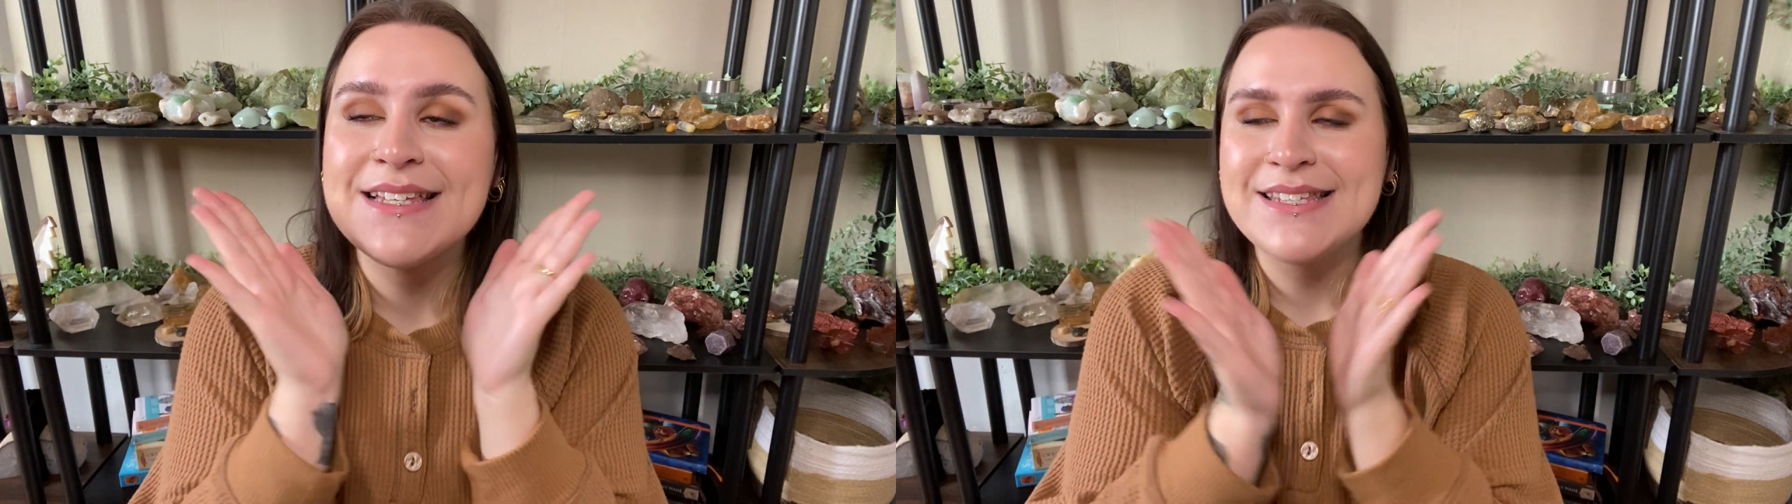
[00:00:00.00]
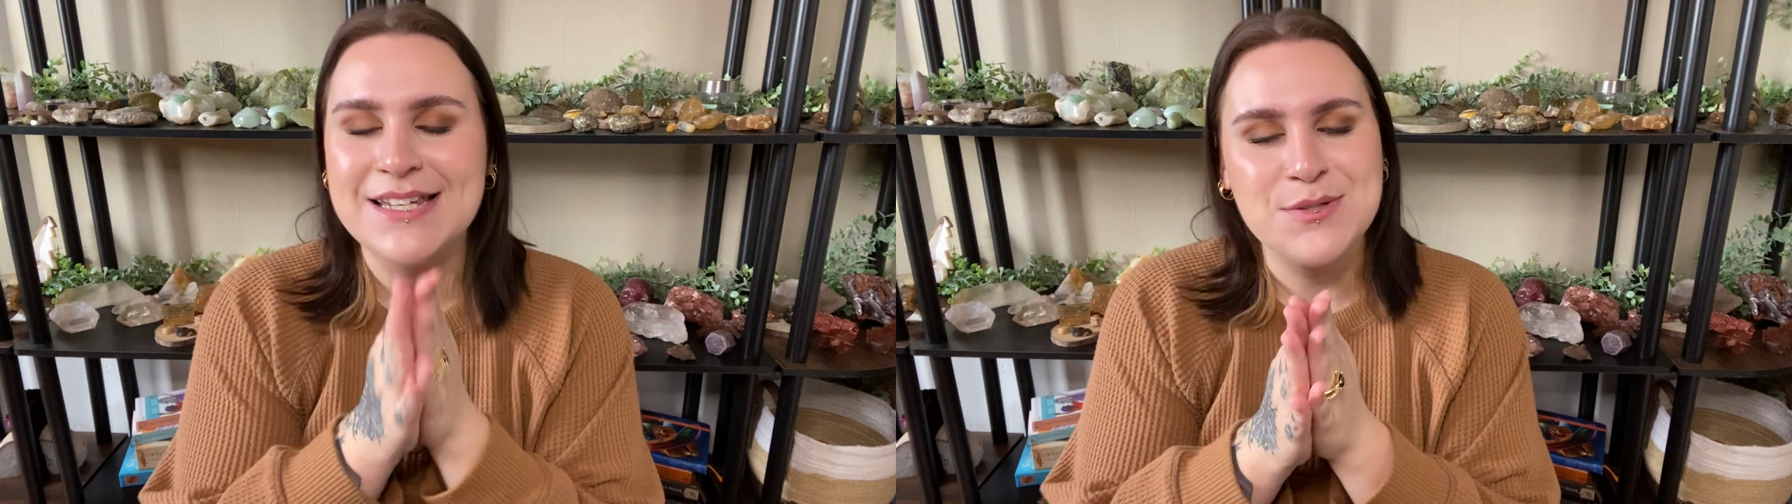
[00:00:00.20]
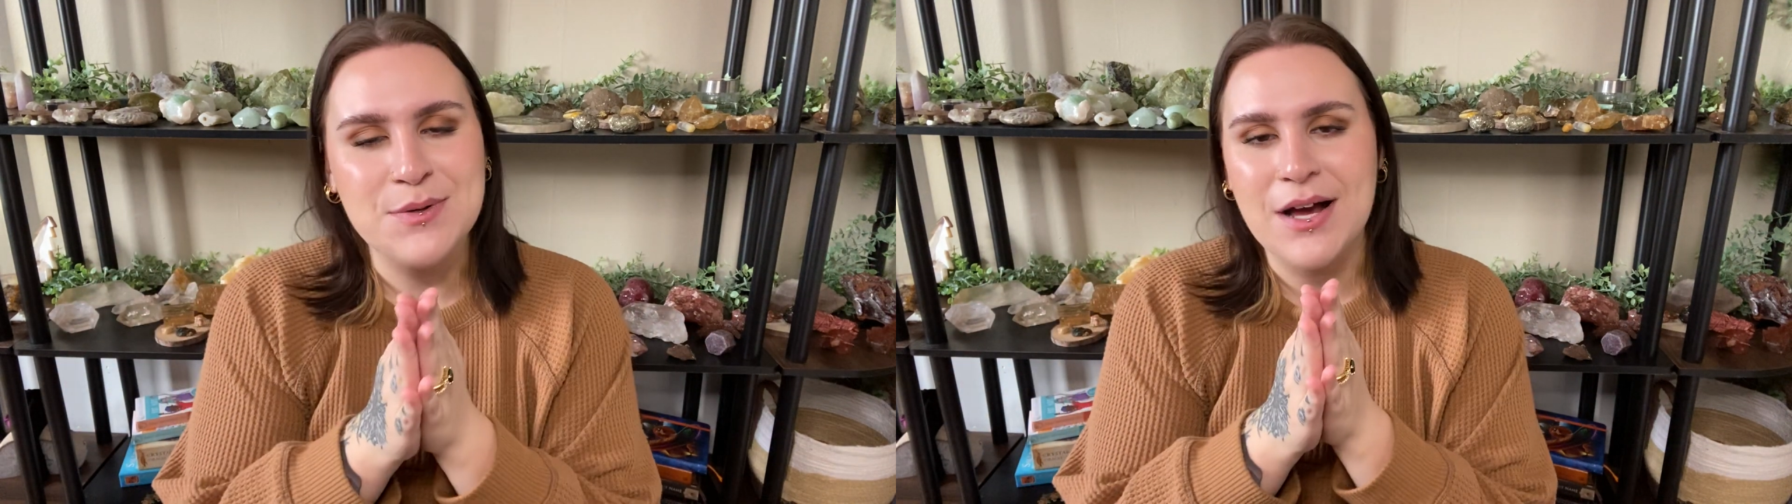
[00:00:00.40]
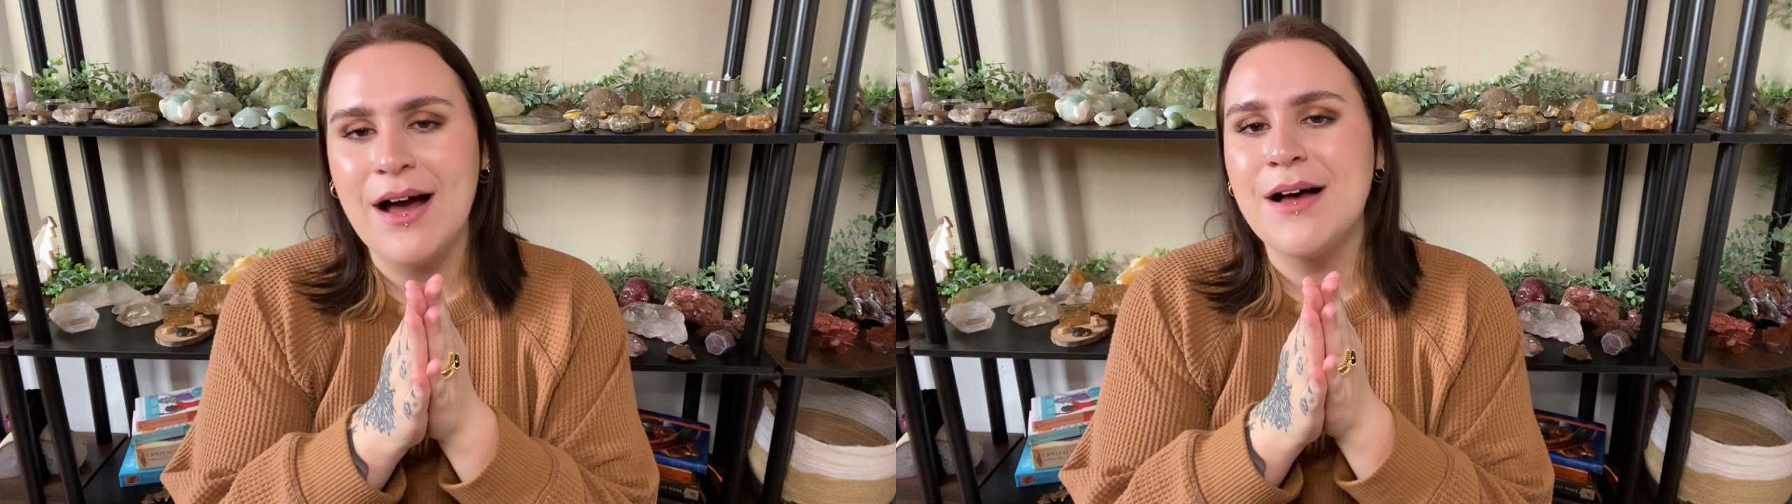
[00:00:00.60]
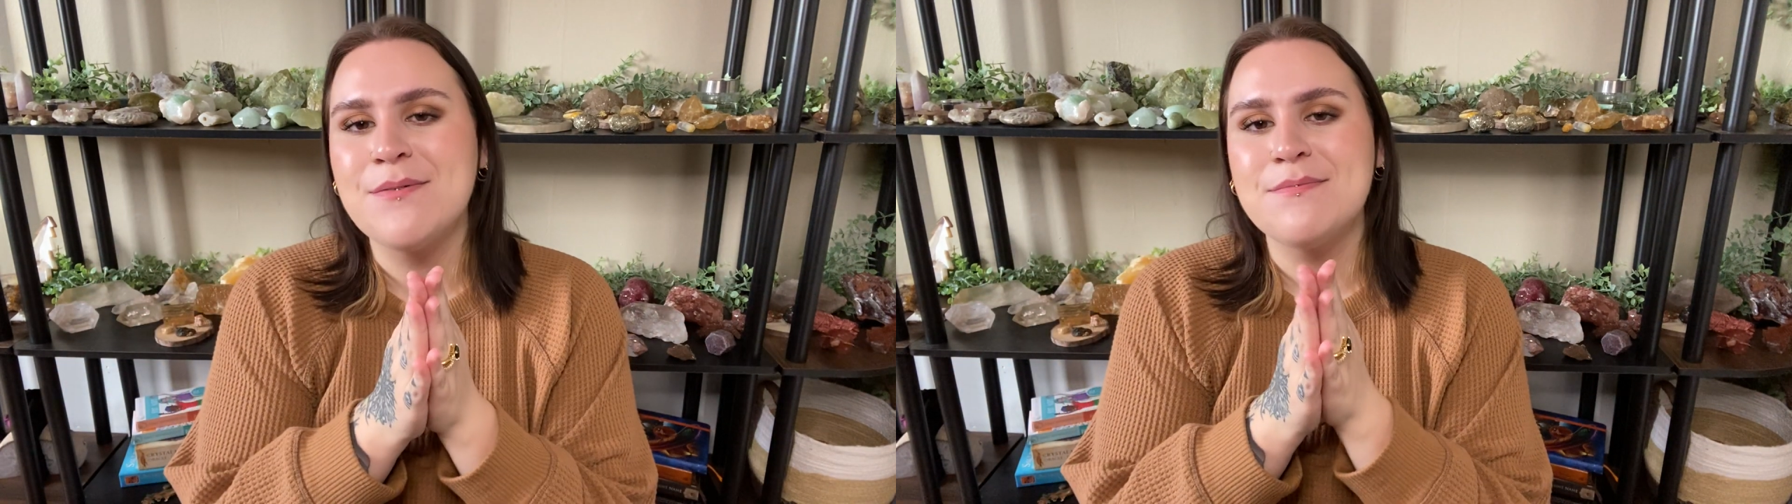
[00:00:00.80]
seeds will
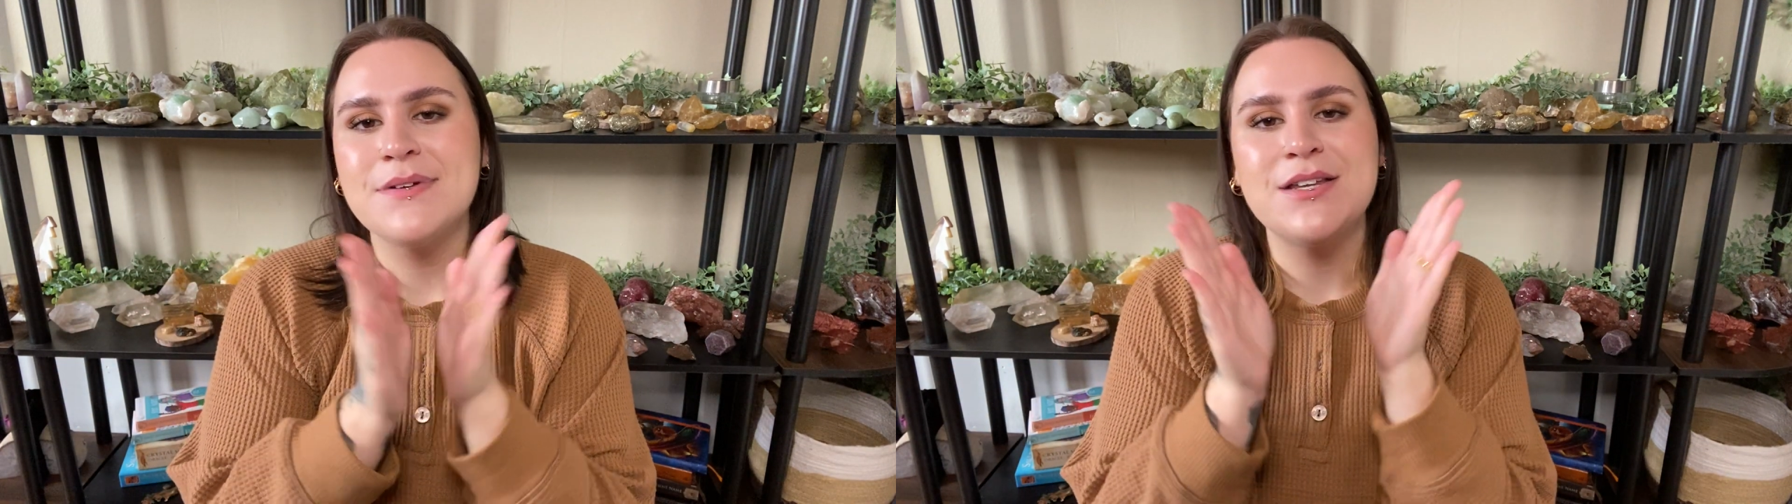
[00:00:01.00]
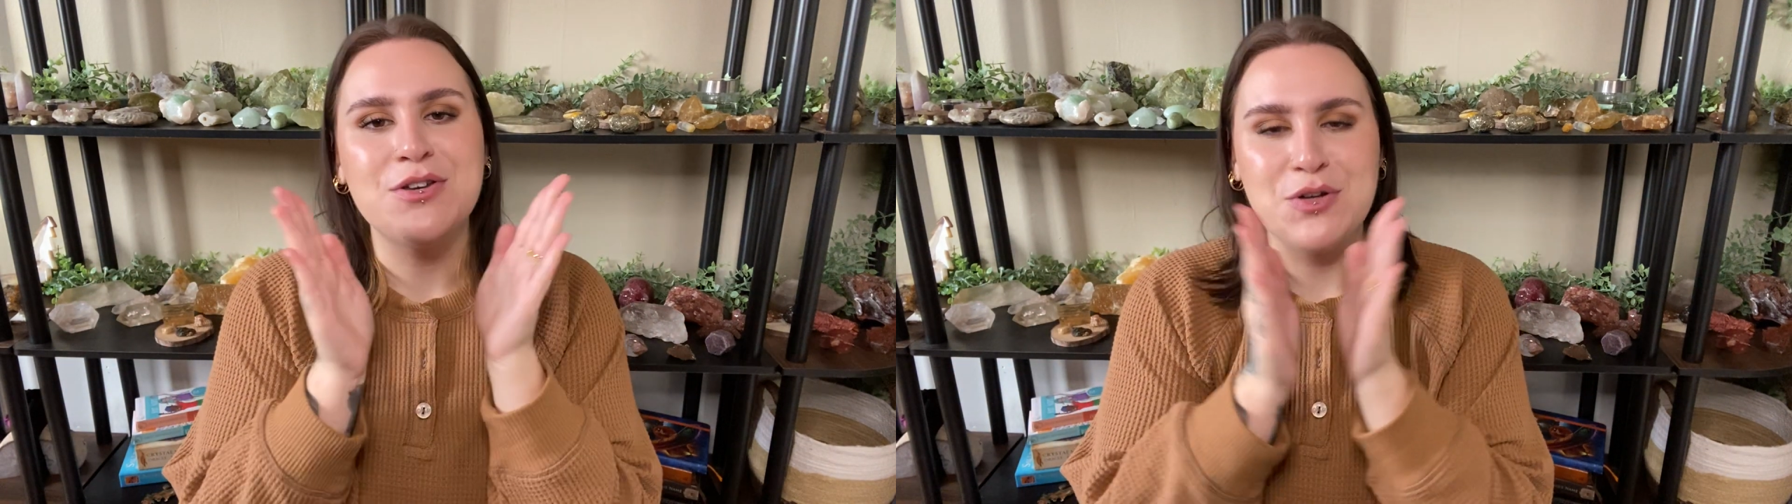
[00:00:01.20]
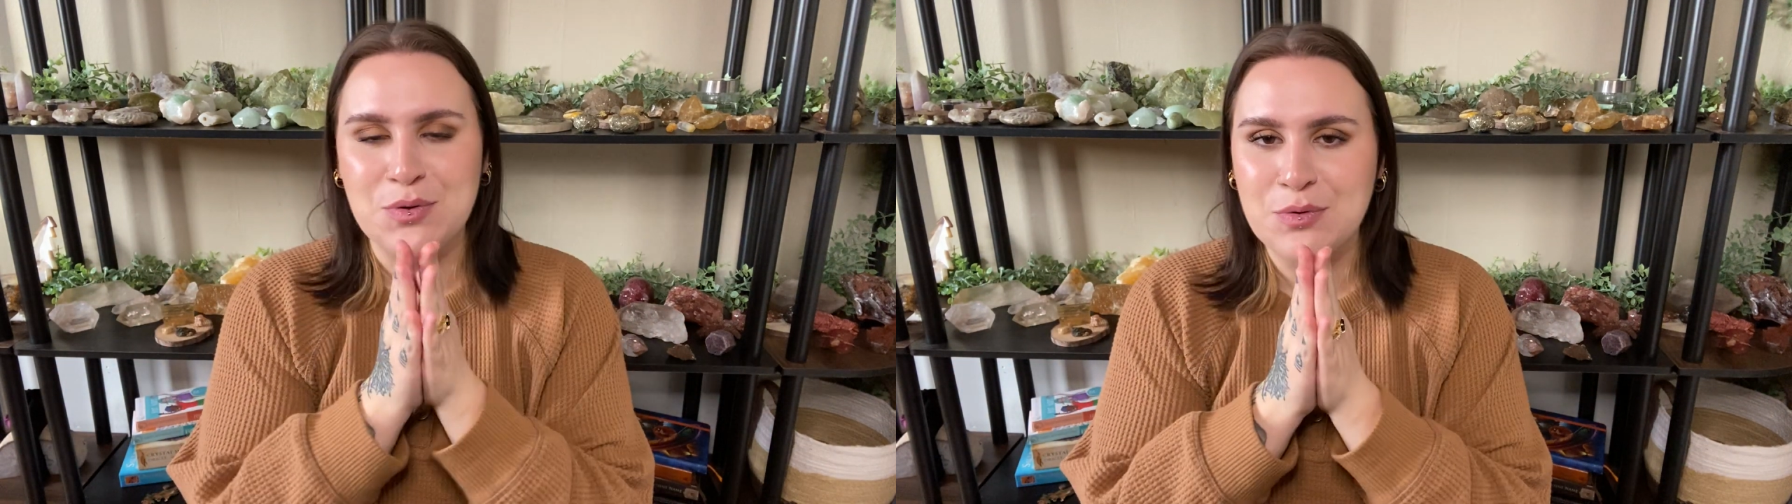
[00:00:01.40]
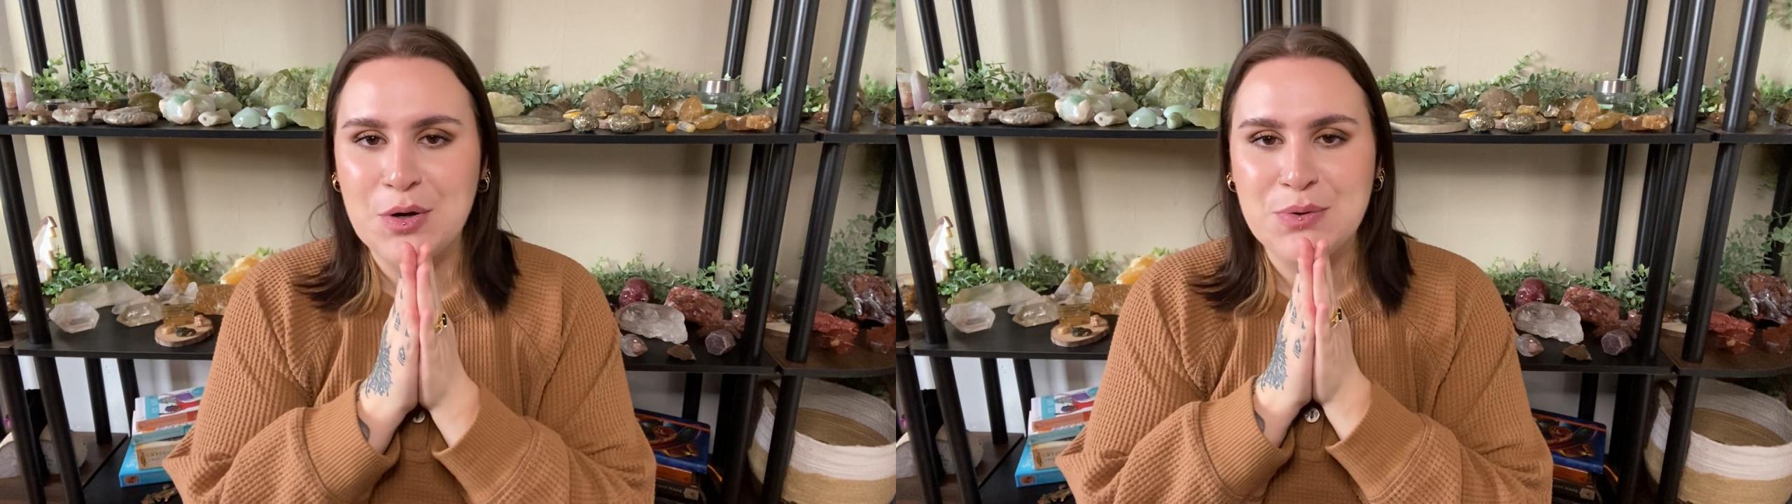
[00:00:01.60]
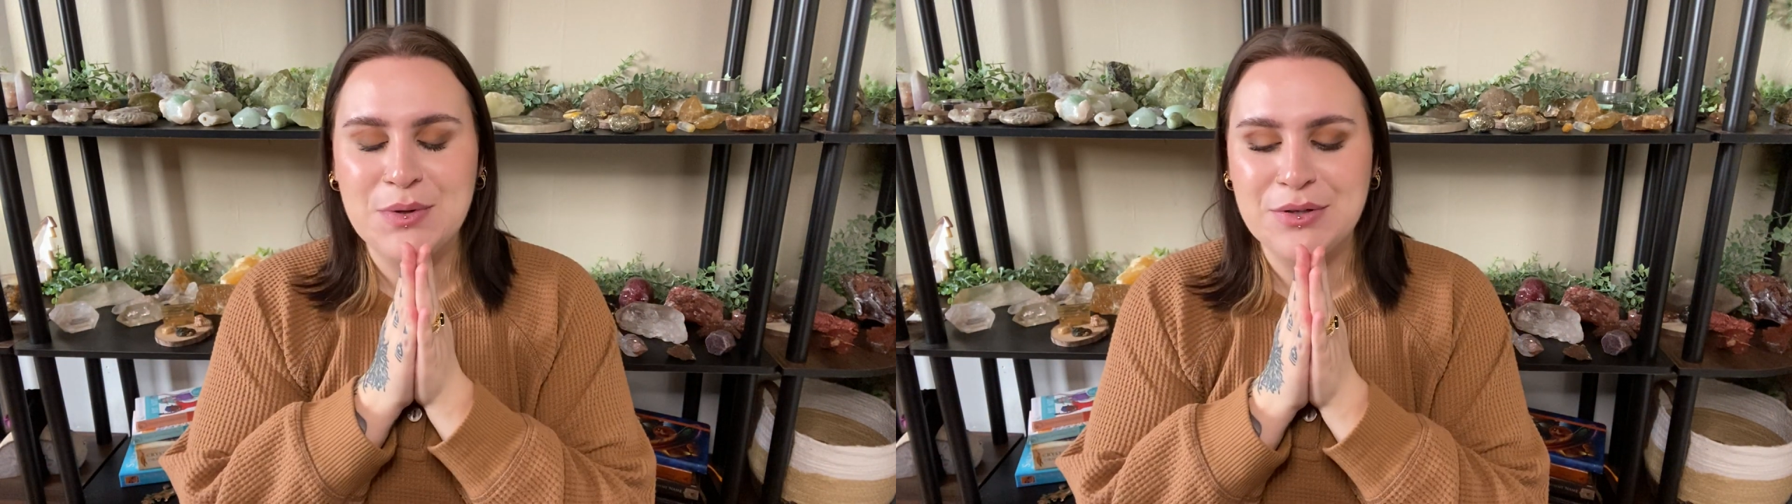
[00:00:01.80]
come, new growth will